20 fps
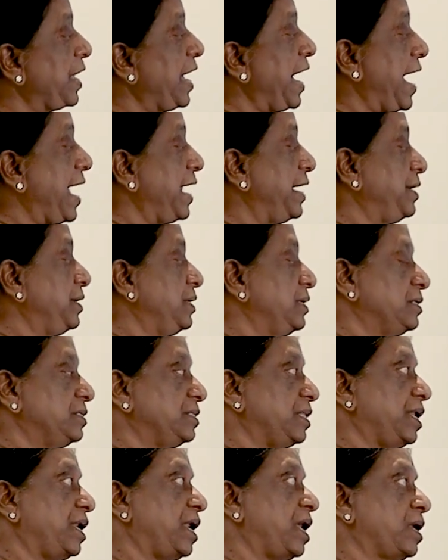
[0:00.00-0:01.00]
and
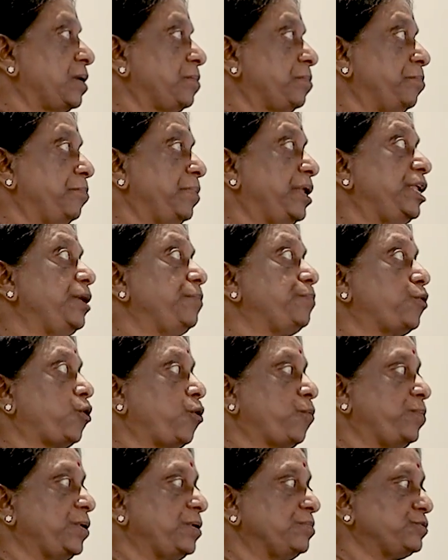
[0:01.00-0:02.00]
there are many
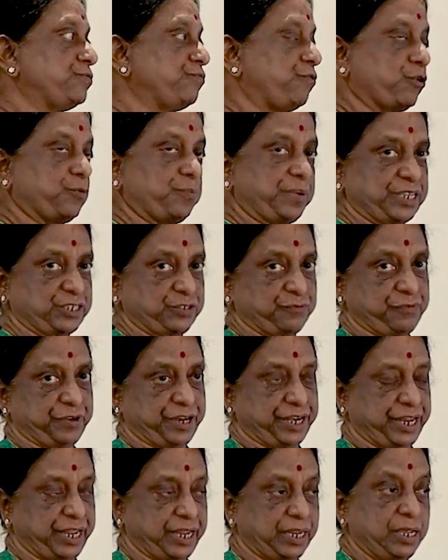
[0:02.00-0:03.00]
problems for
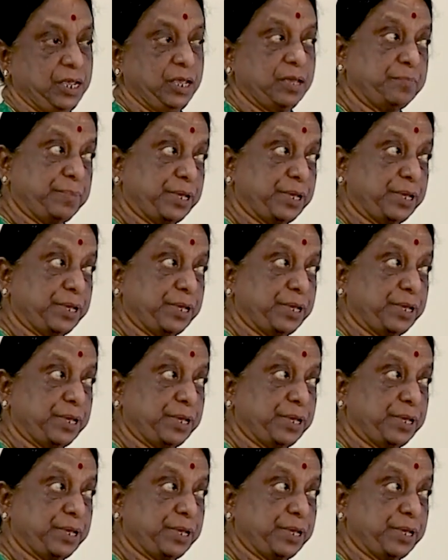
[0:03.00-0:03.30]
breastfeeding